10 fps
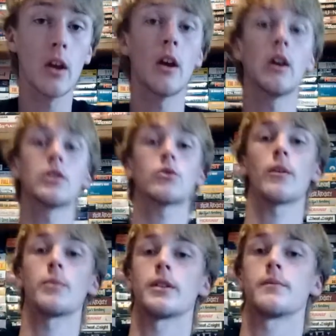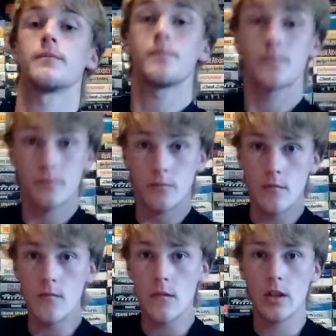stretching like this.
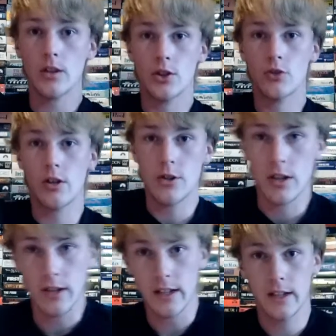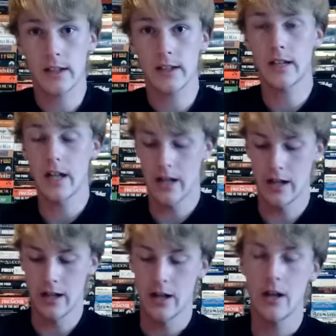We're making progress. We're still
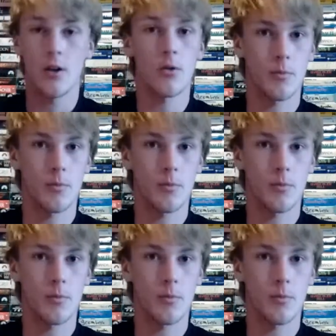not there.